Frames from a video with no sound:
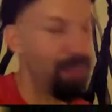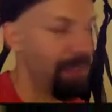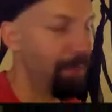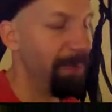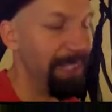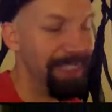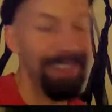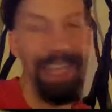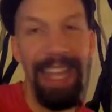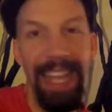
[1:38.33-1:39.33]
So instead of being
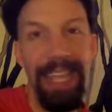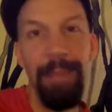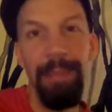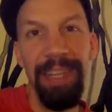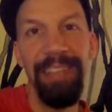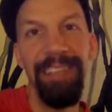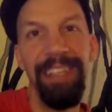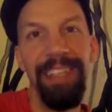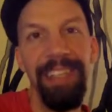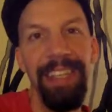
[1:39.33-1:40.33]
just A, B,
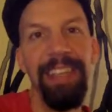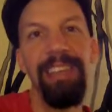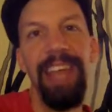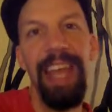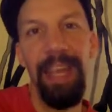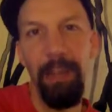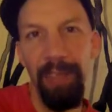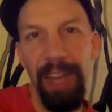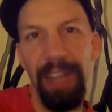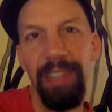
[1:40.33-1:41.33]
C, D, it's A
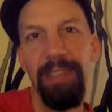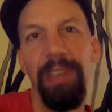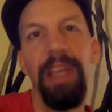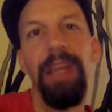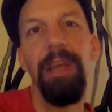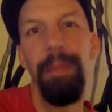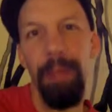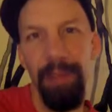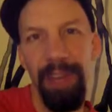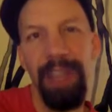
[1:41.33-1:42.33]
with an octave,
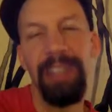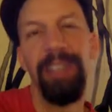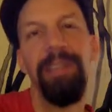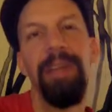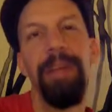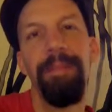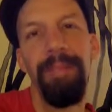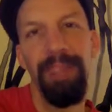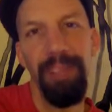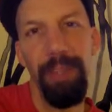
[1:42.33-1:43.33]
B with an octave,
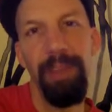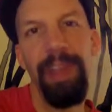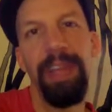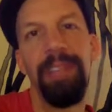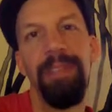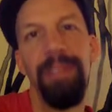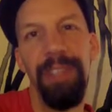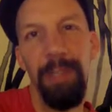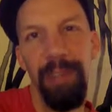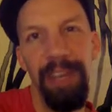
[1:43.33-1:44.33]
C with an octave,
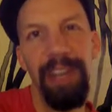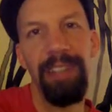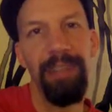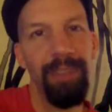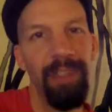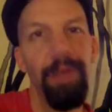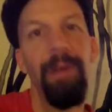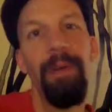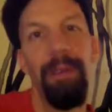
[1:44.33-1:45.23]
D with an octave. So